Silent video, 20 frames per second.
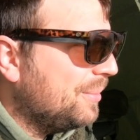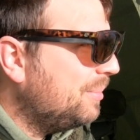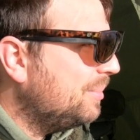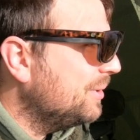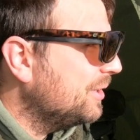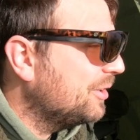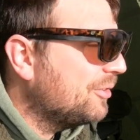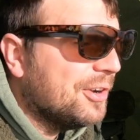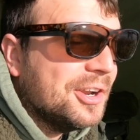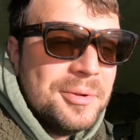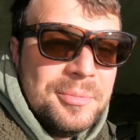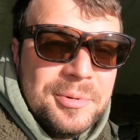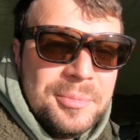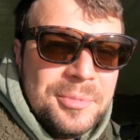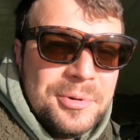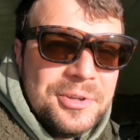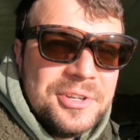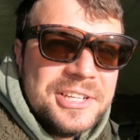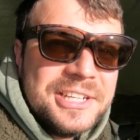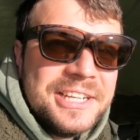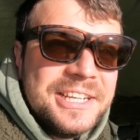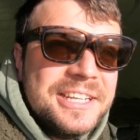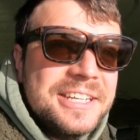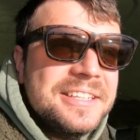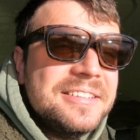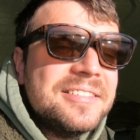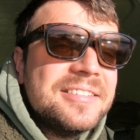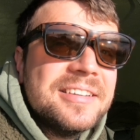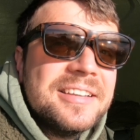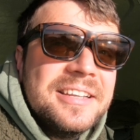an incredible morning it
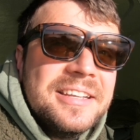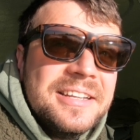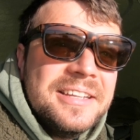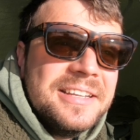is.